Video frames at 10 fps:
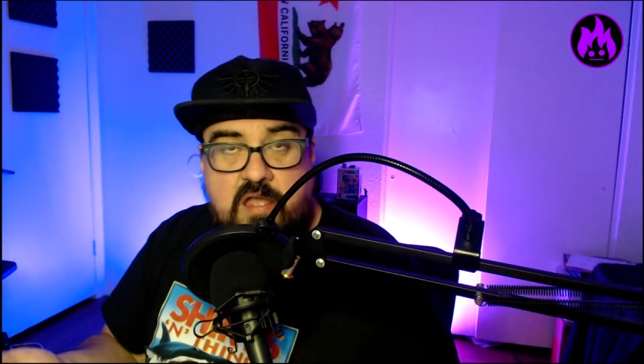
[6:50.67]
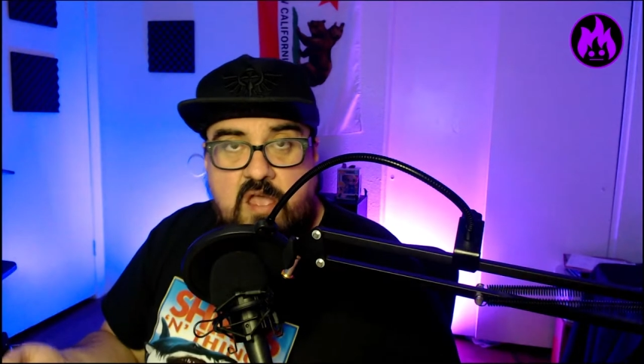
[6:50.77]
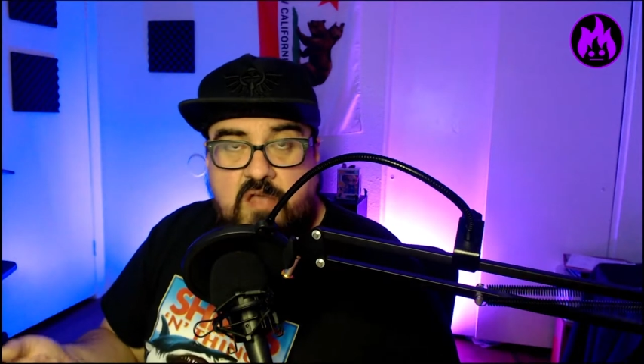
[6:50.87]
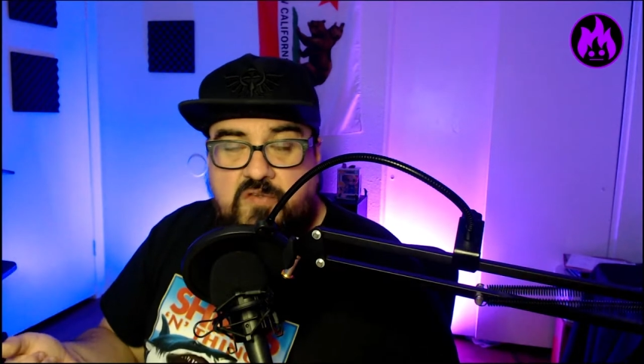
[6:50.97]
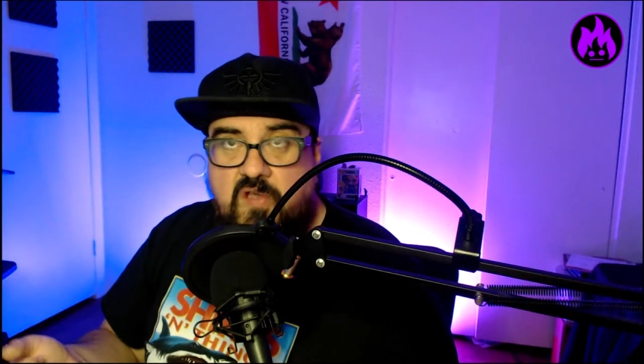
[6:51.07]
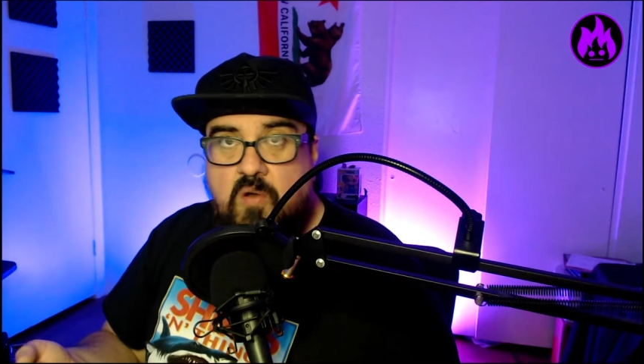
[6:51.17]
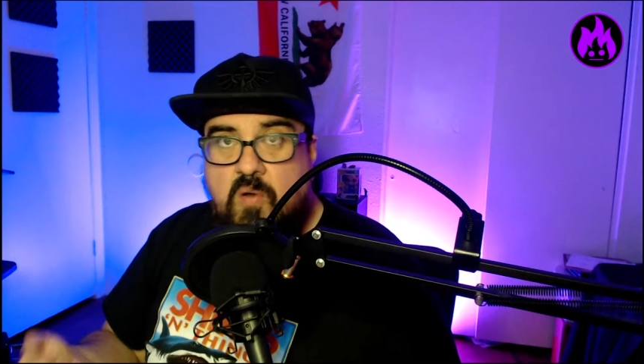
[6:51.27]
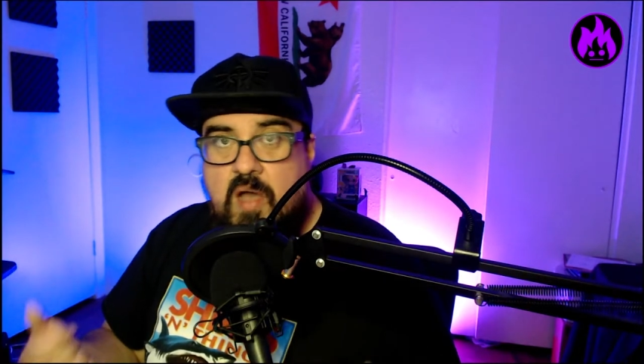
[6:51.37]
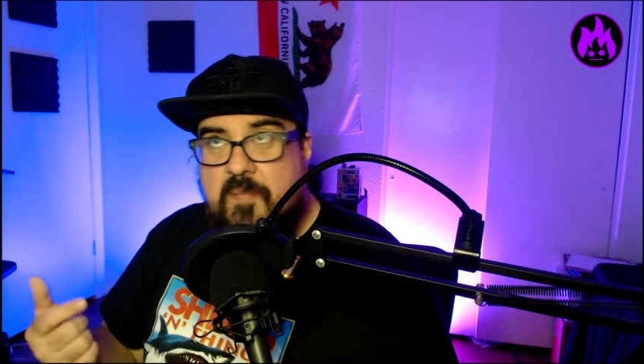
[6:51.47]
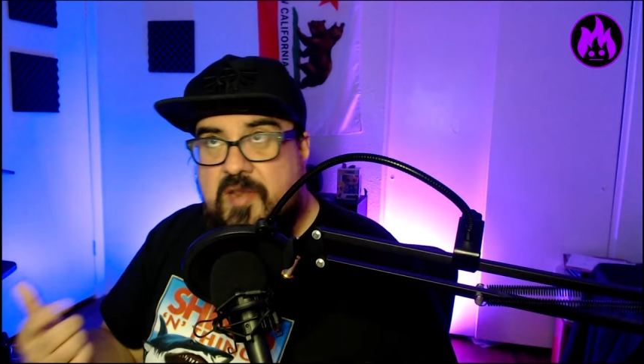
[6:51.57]
So
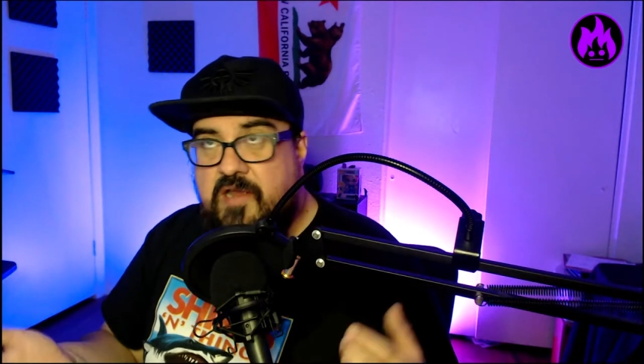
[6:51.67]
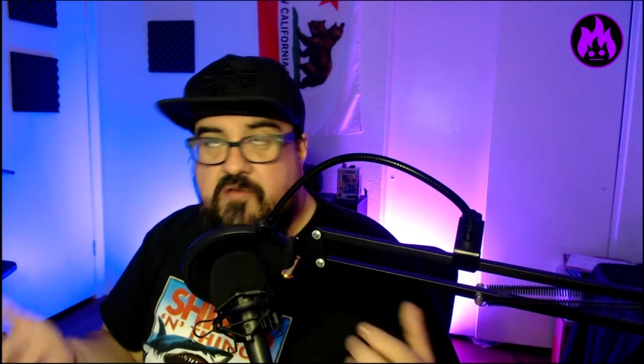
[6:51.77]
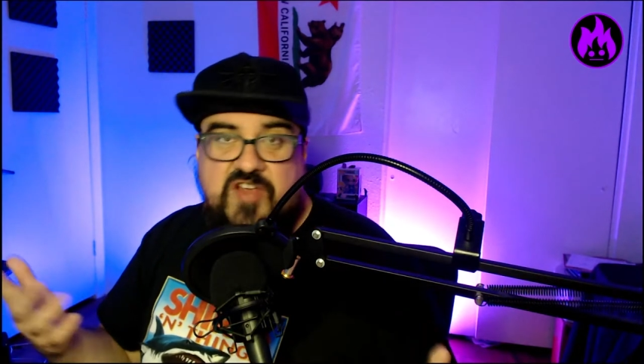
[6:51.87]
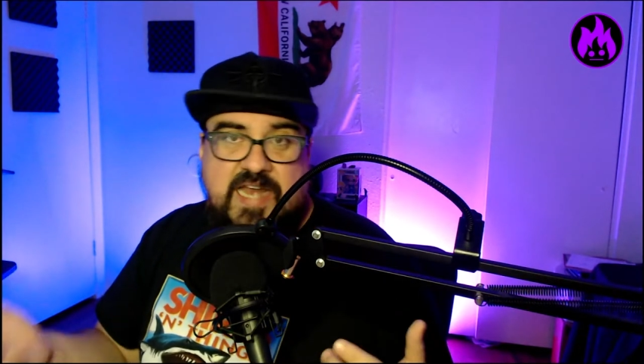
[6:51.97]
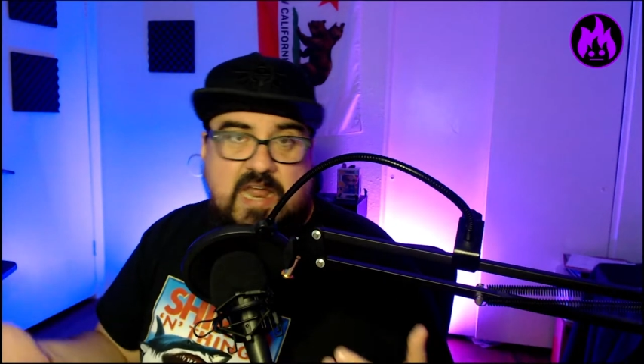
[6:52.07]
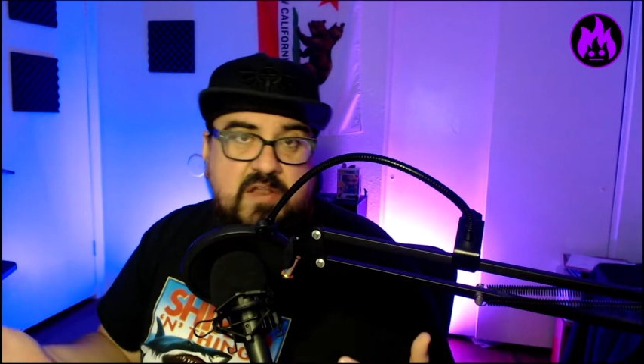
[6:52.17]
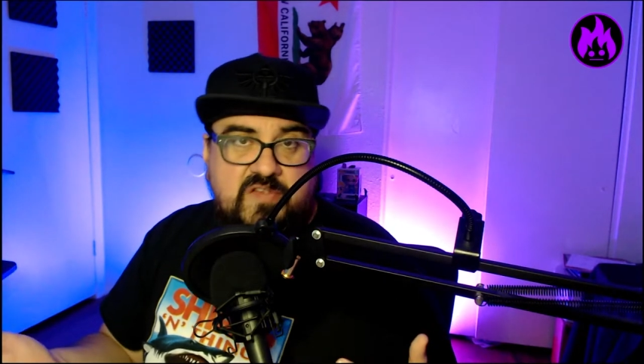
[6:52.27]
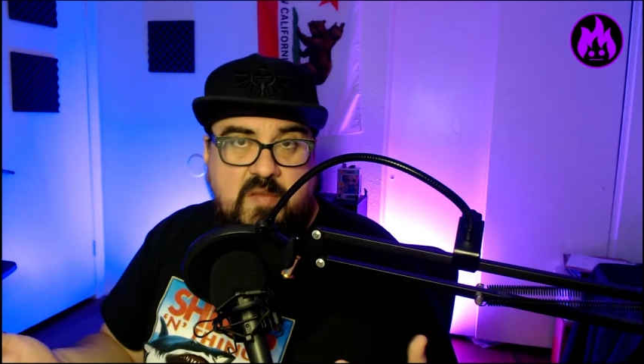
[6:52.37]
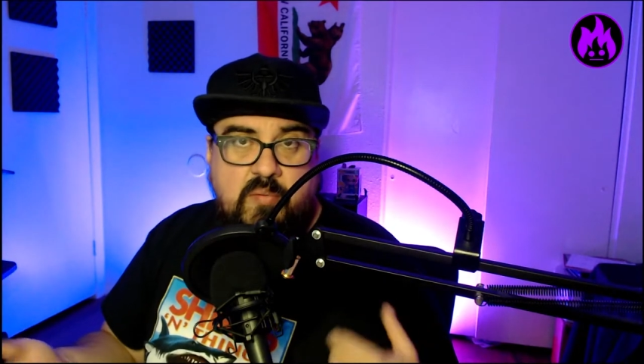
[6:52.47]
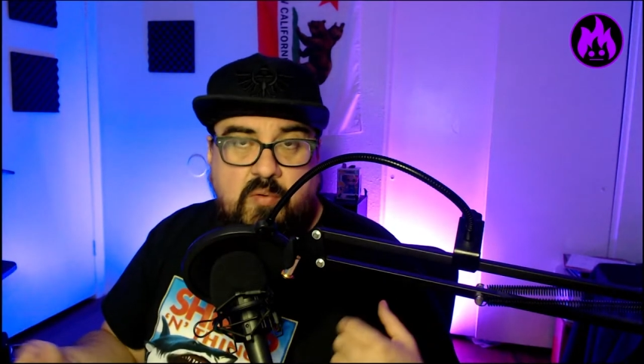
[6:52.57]
I'm going to go check it out at
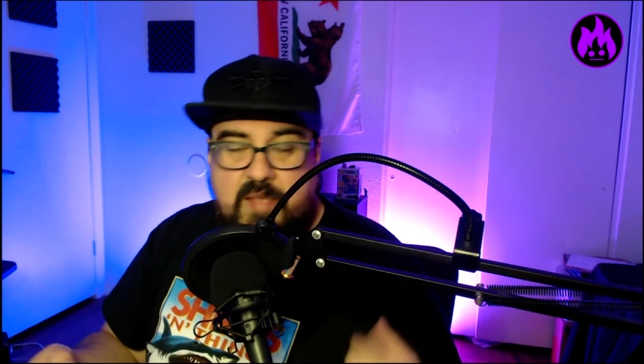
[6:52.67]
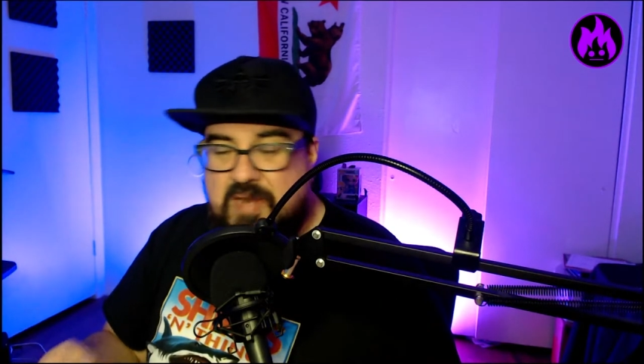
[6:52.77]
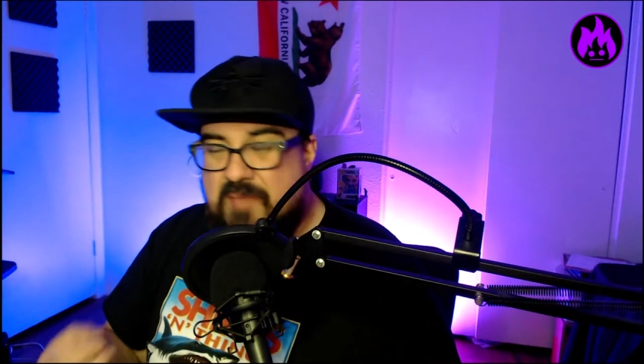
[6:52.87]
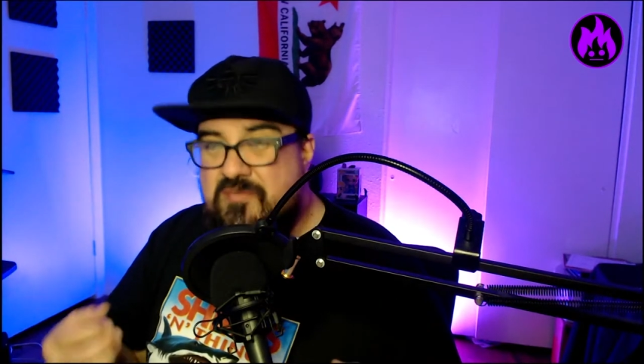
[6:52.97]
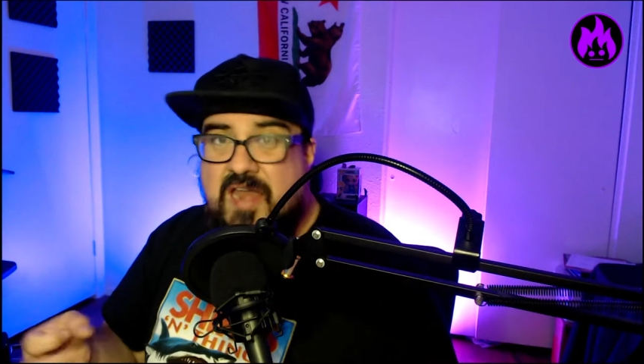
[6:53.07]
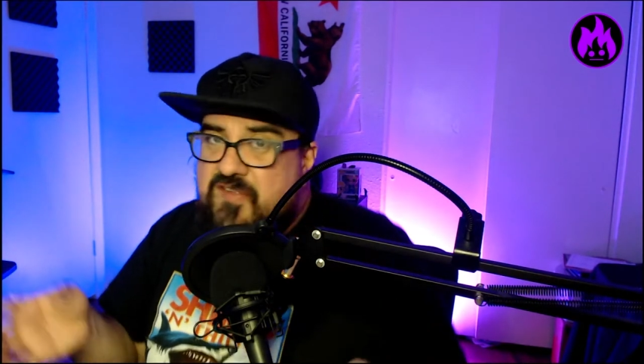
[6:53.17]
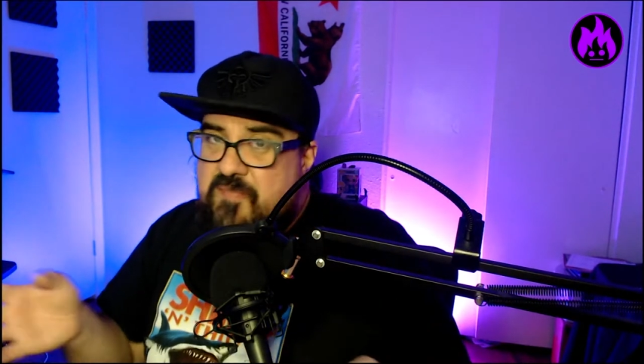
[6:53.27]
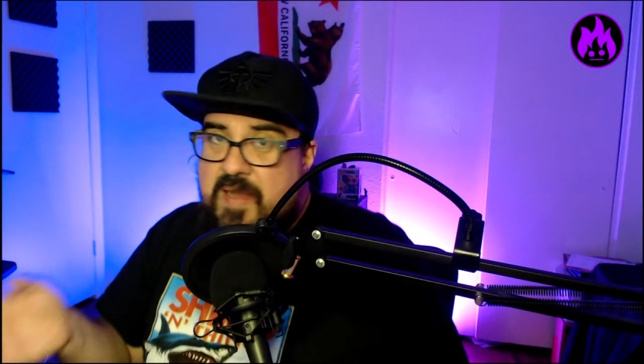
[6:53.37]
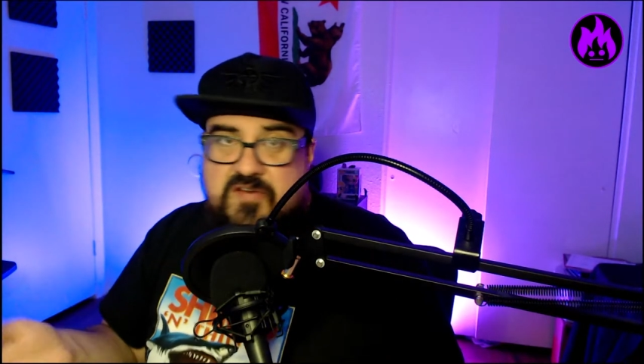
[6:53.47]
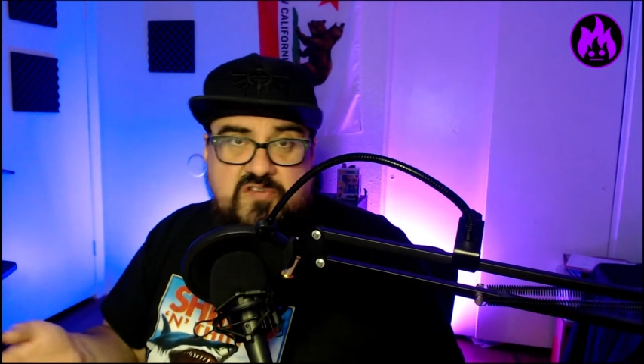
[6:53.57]
some point, but I'm not
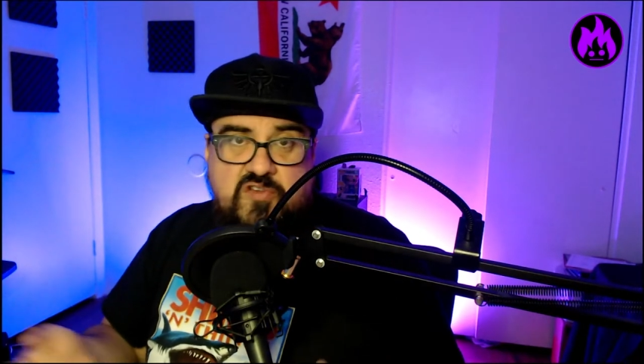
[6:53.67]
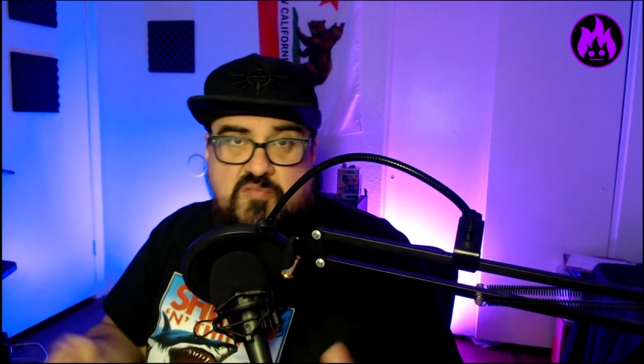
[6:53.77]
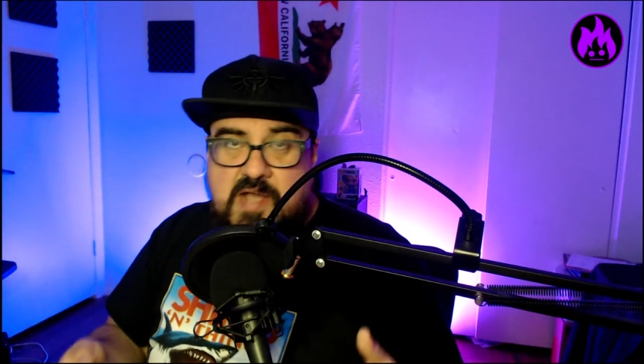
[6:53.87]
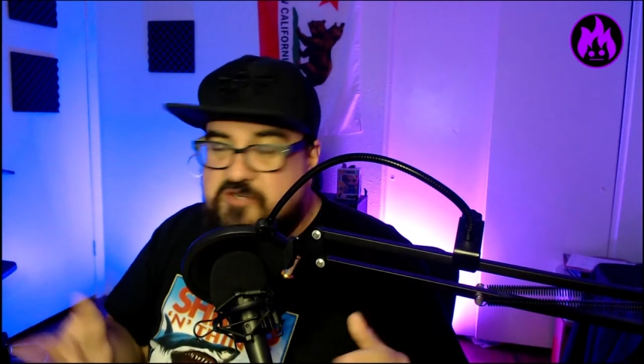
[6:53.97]
expecting too much.